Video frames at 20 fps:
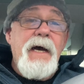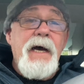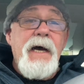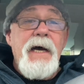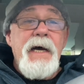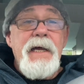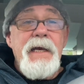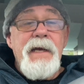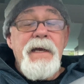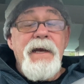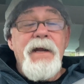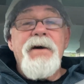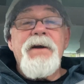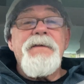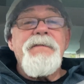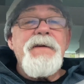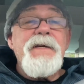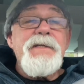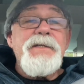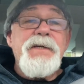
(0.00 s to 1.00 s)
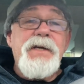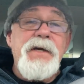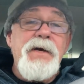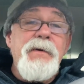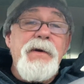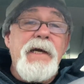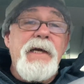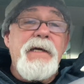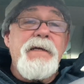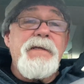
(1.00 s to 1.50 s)
And life is
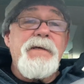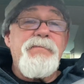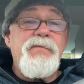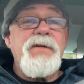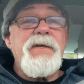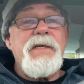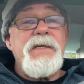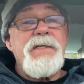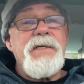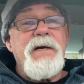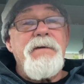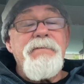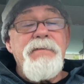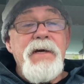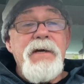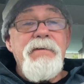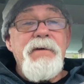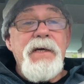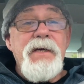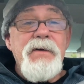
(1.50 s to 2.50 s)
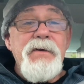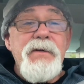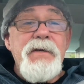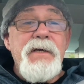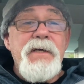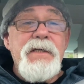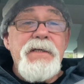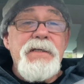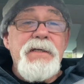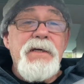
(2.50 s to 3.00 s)
queuing, and the British are very good
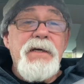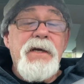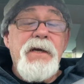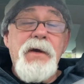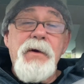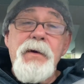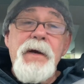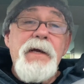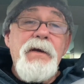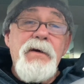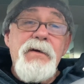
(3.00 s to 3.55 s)
at queuing.